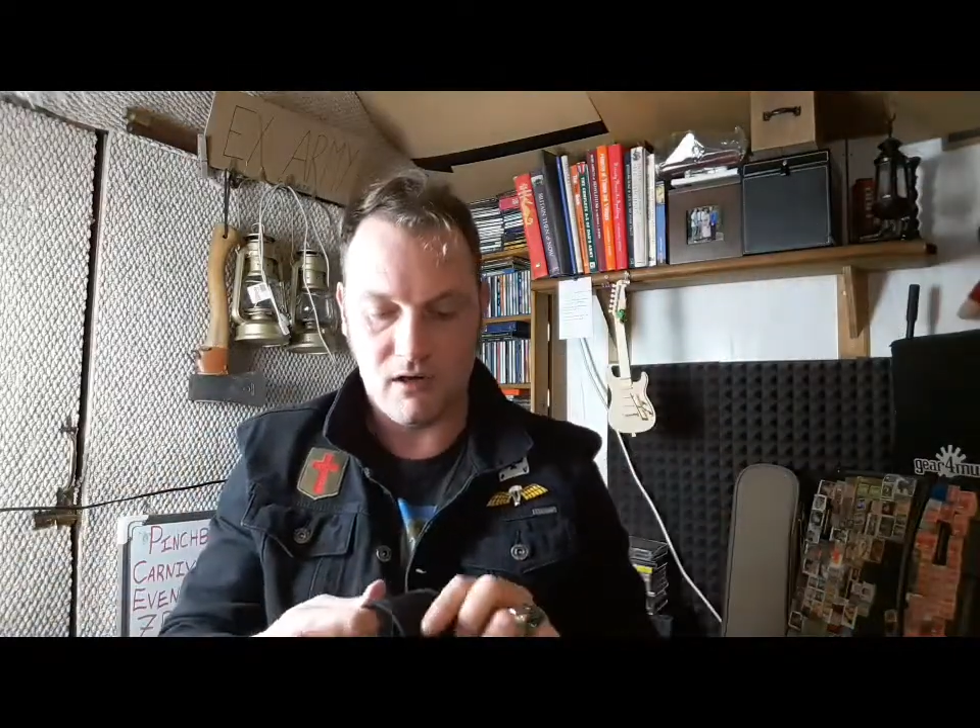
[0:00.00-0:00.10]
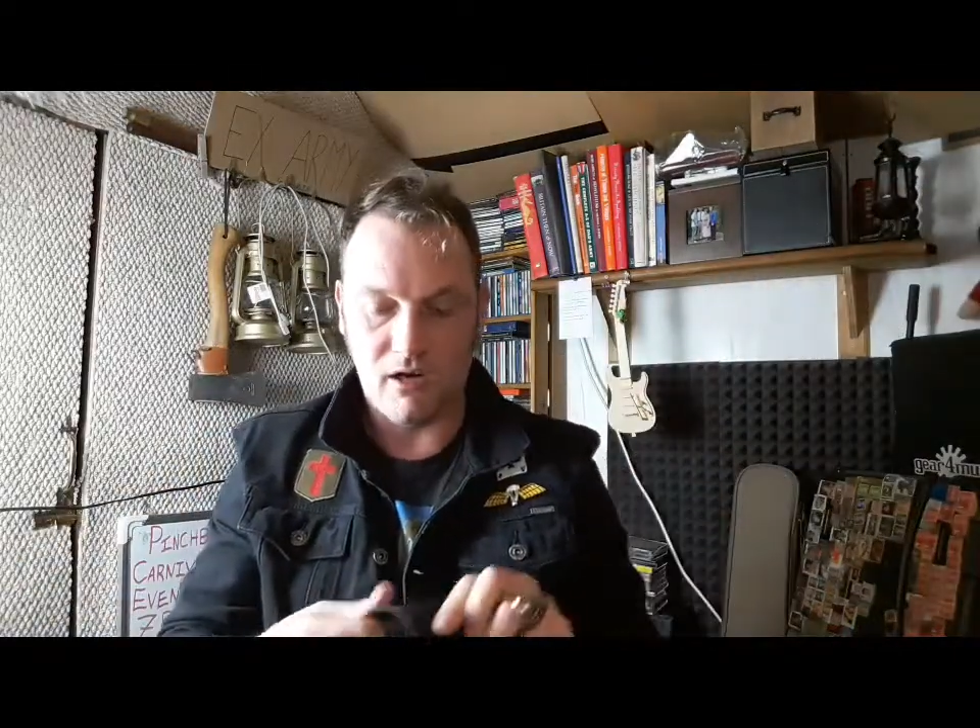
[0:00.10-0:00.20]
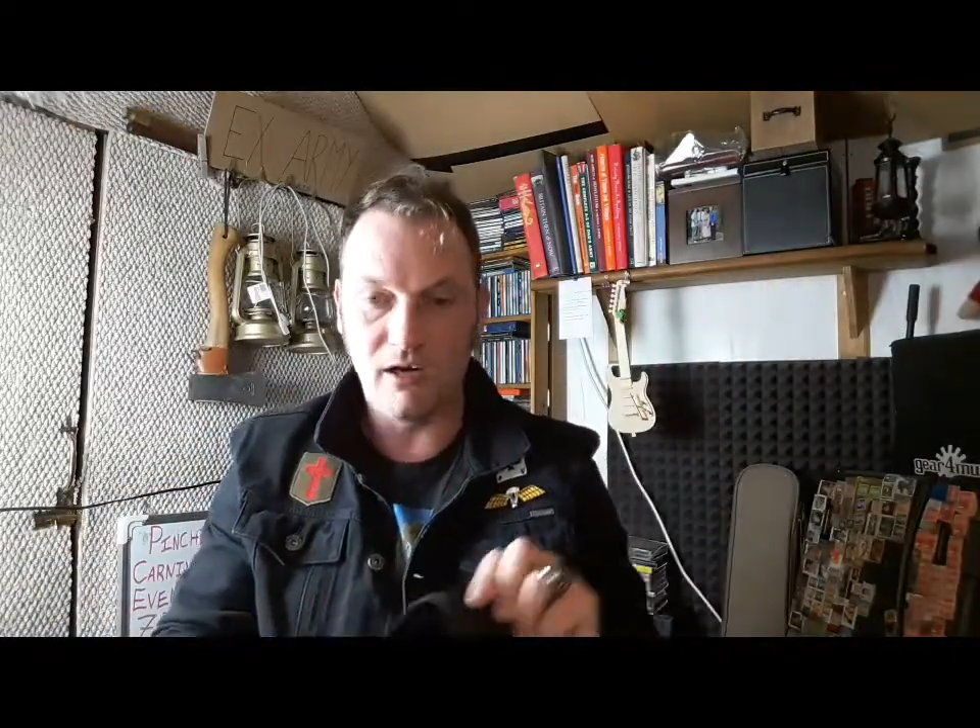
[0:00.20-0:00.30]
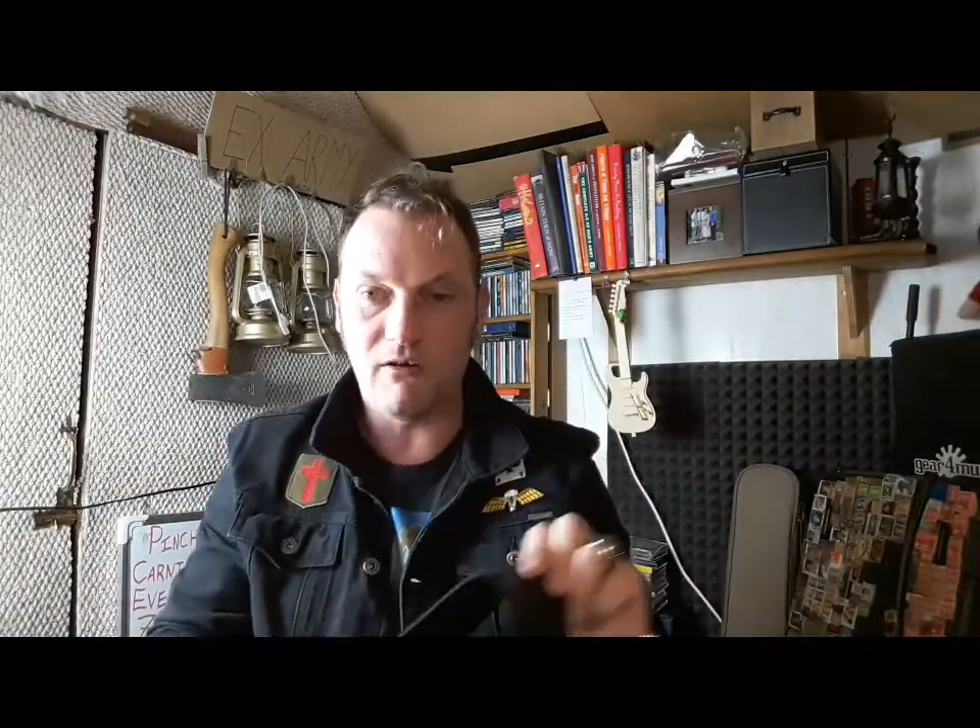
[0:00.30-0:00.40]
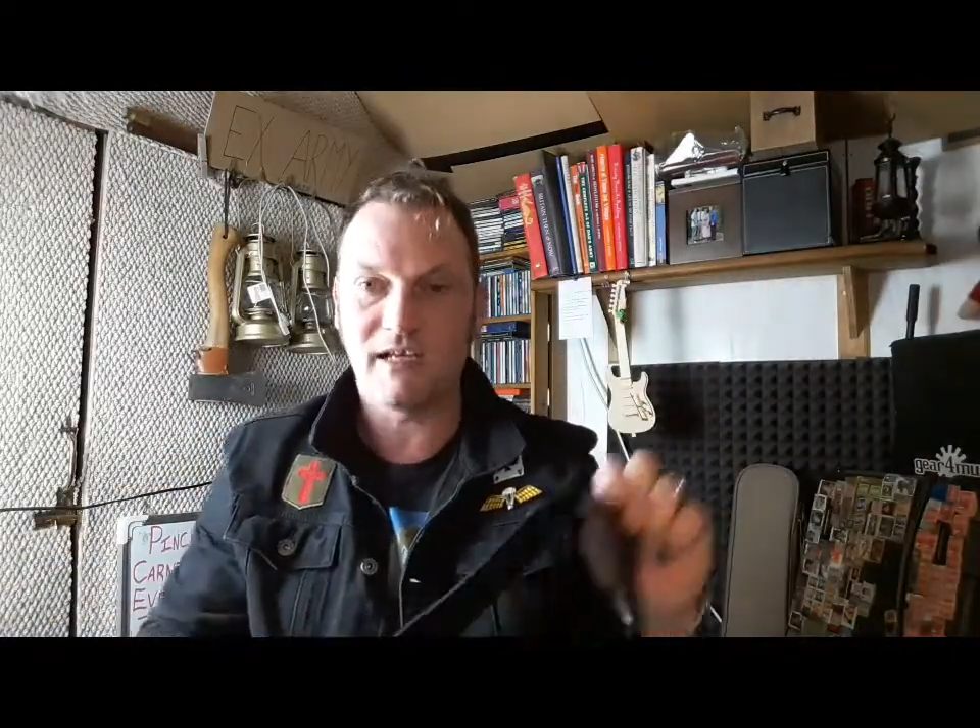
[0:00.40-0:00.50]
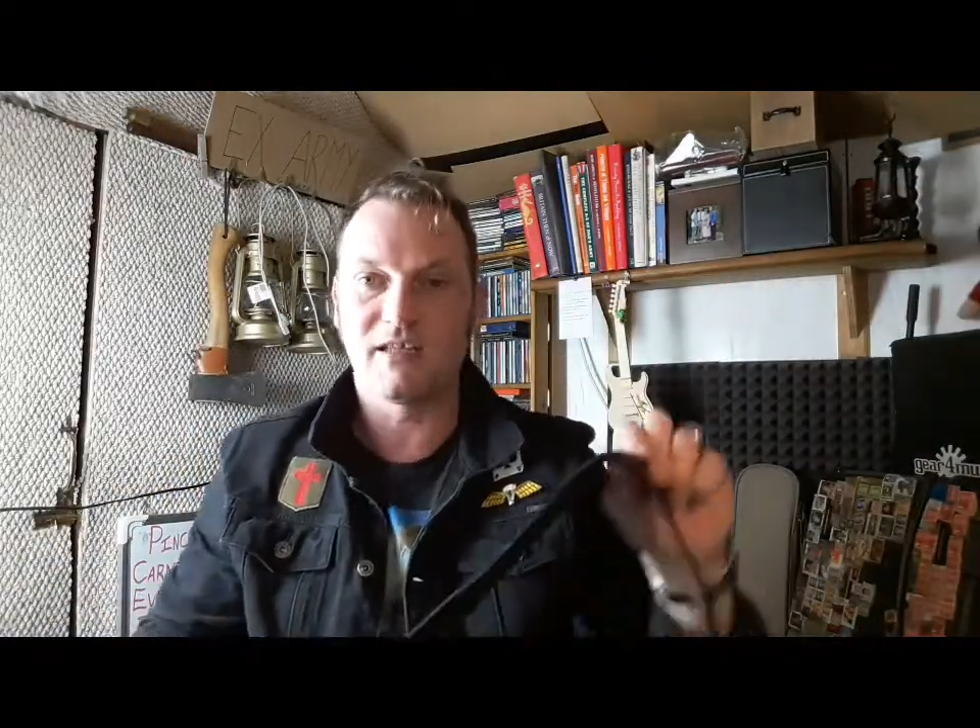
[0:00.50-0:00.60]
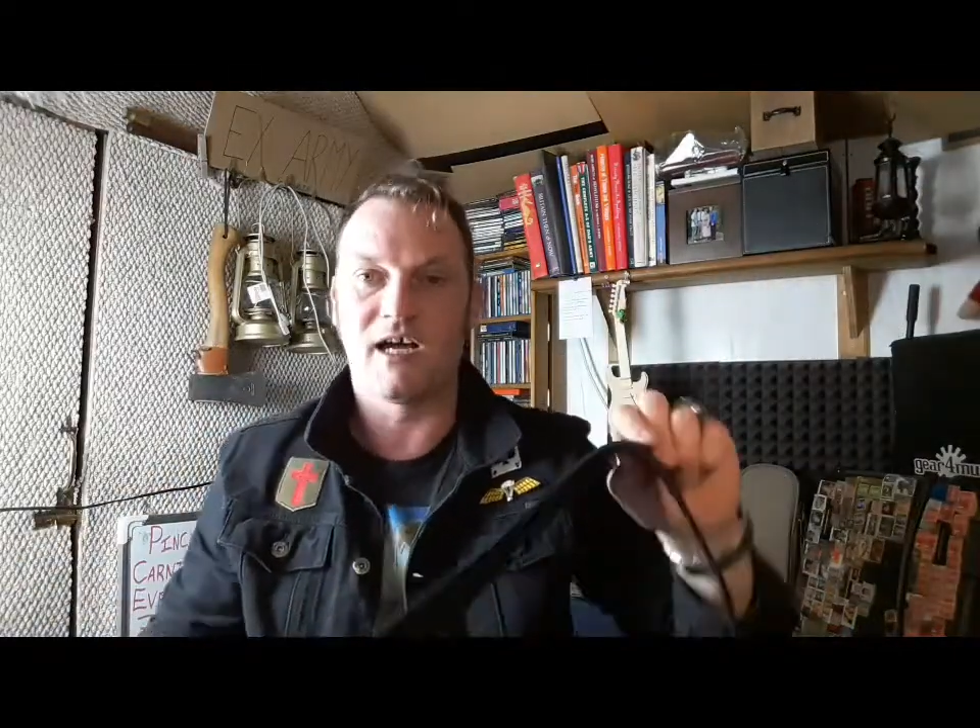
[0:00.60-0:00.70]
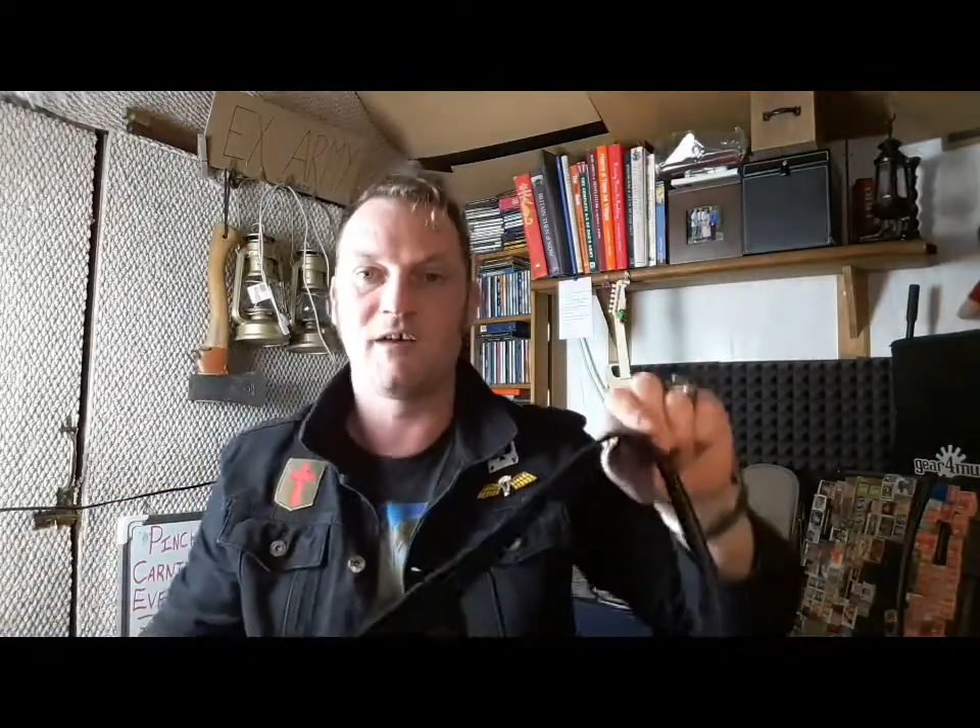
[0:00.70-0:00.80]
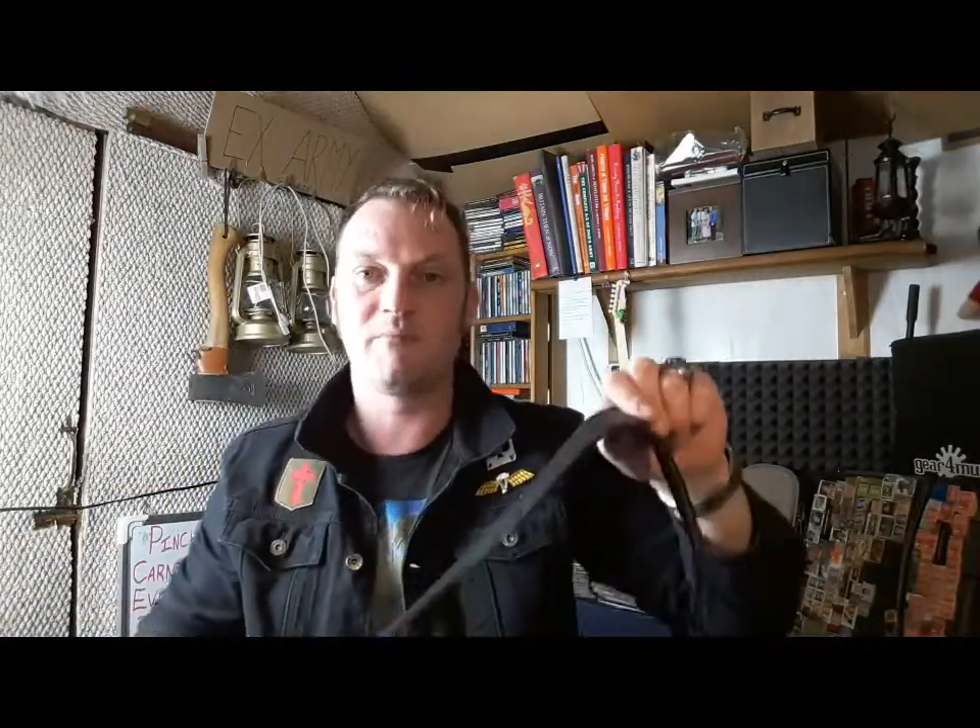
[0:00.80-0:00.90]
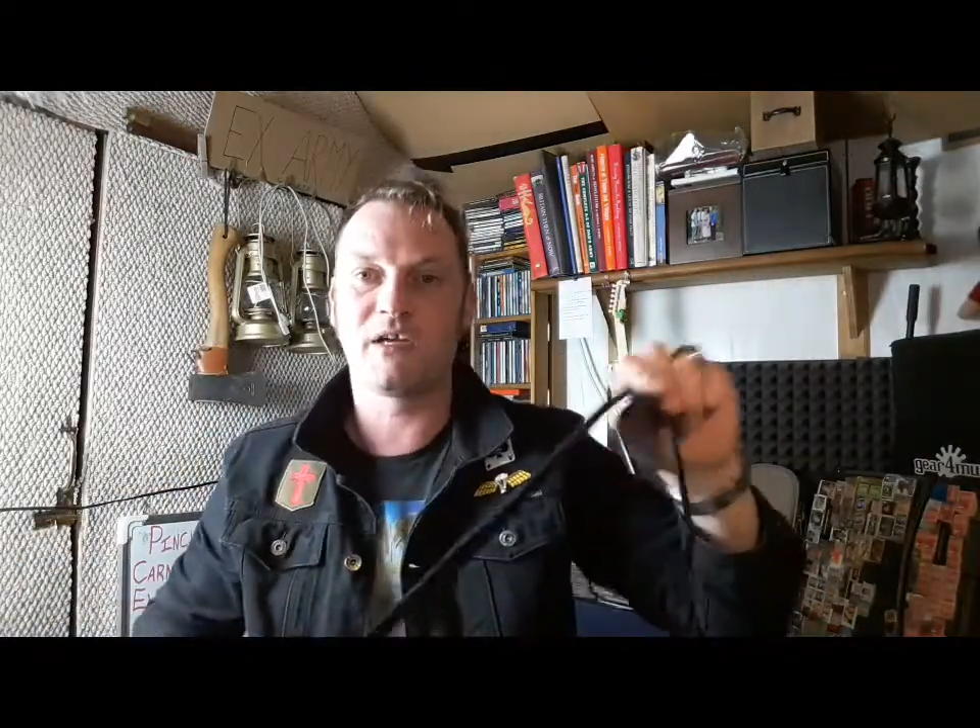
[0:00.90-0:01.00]
I like
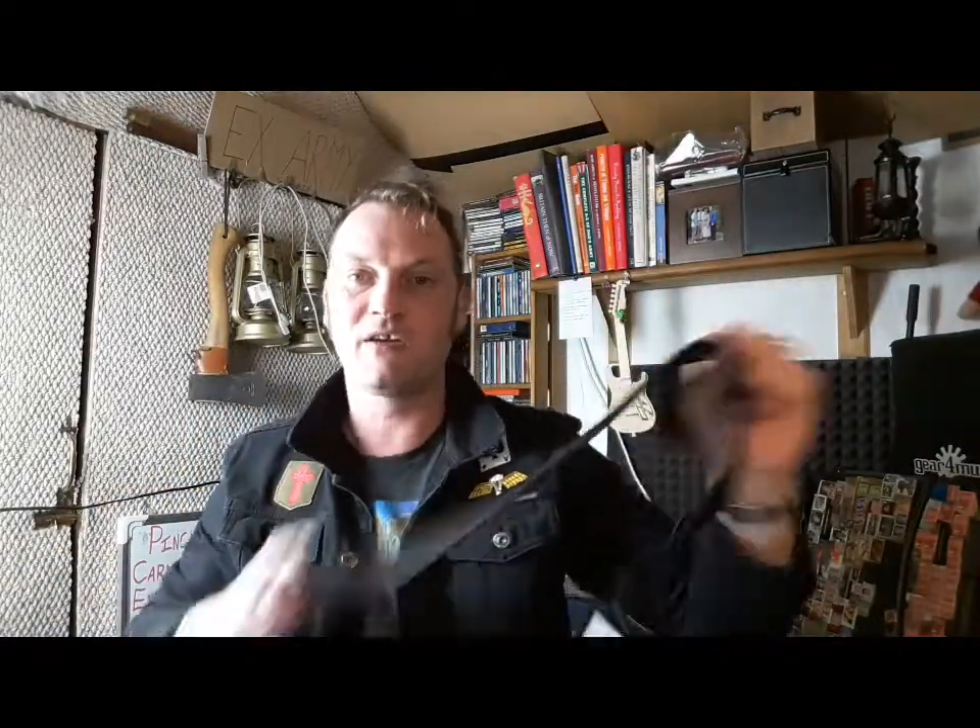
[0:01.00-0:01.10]
that